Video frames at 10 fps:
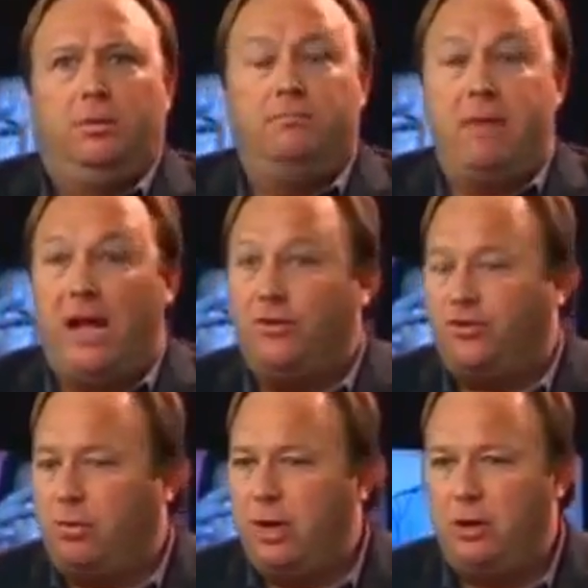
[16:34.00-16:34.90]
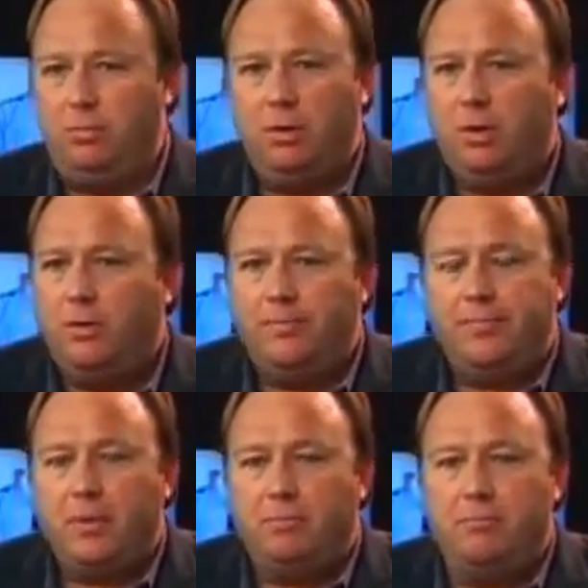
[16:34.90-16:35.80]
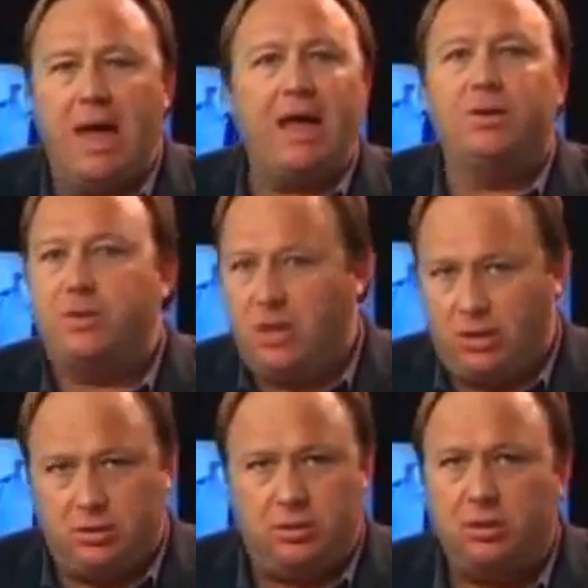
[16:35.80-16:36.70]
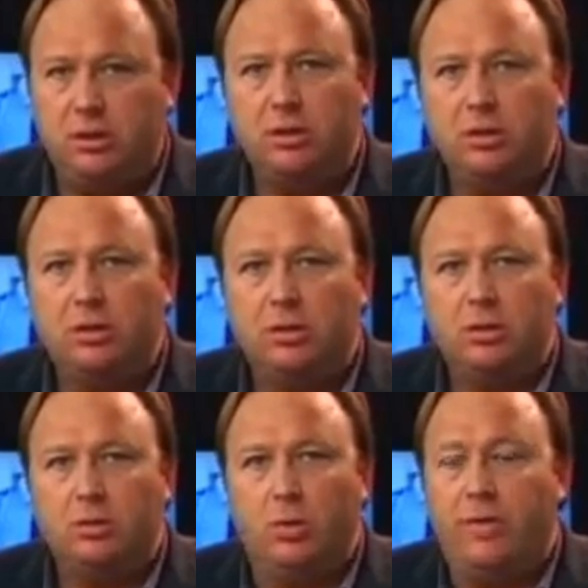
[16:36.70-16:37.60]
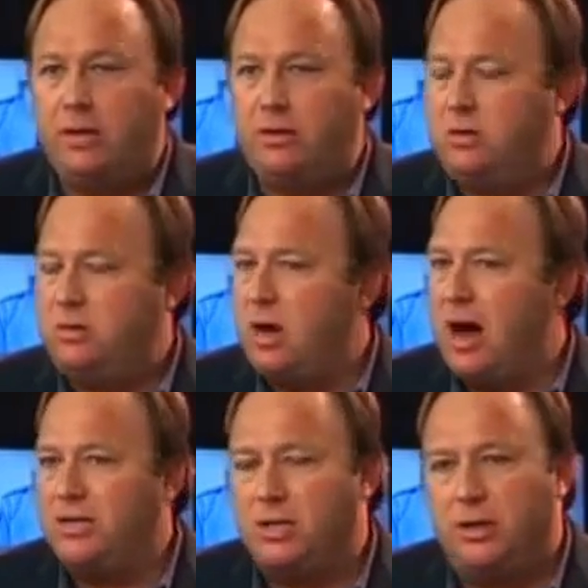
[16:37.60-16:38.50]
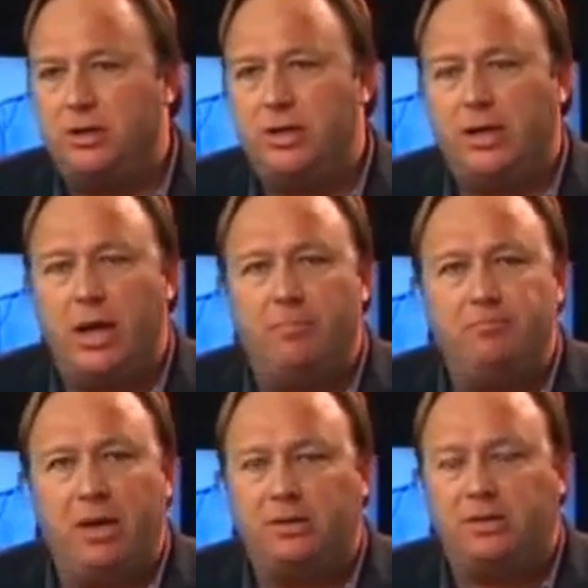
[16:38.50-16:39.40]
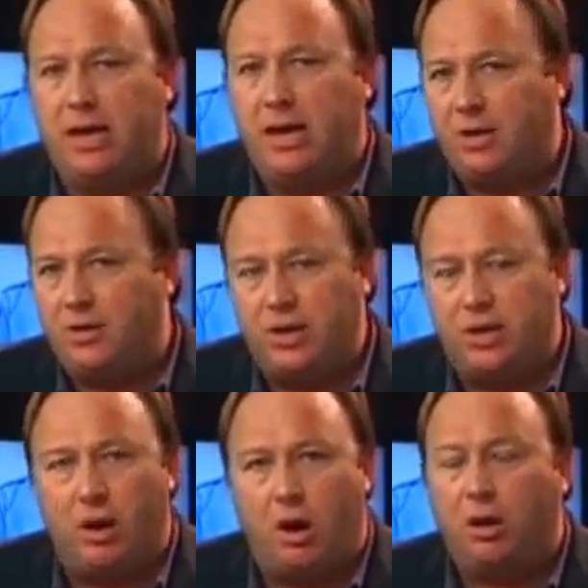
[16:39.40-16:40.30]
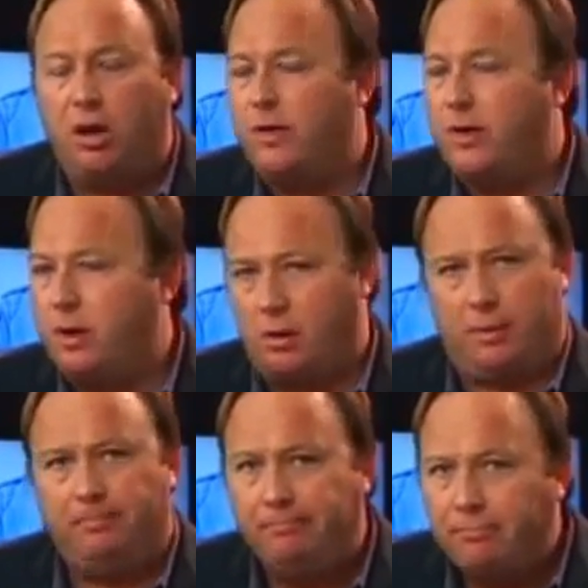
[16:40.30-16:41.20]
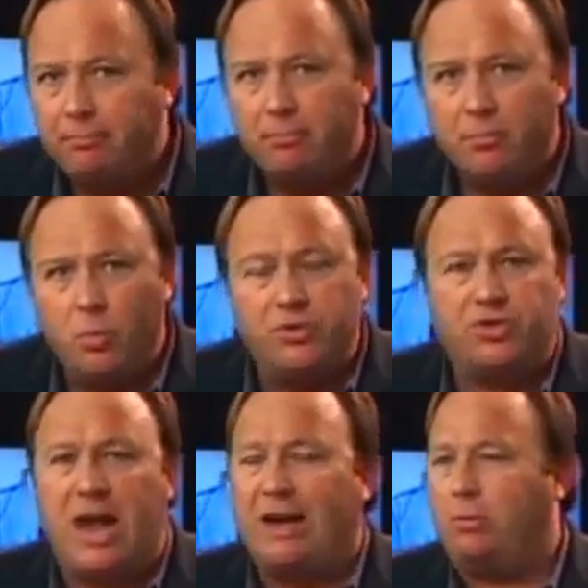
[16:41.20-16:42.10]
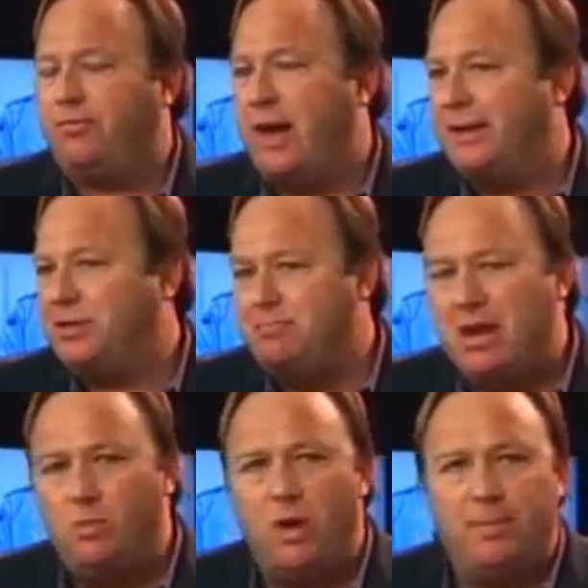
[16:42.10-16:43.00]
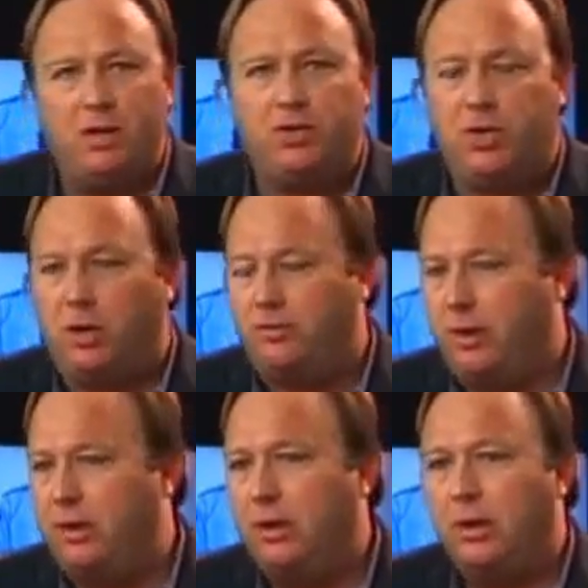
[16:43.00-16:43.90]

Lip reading: mainstream magazines where they constantly dig up big digs in all over Europe with sacrificed men, women, and children,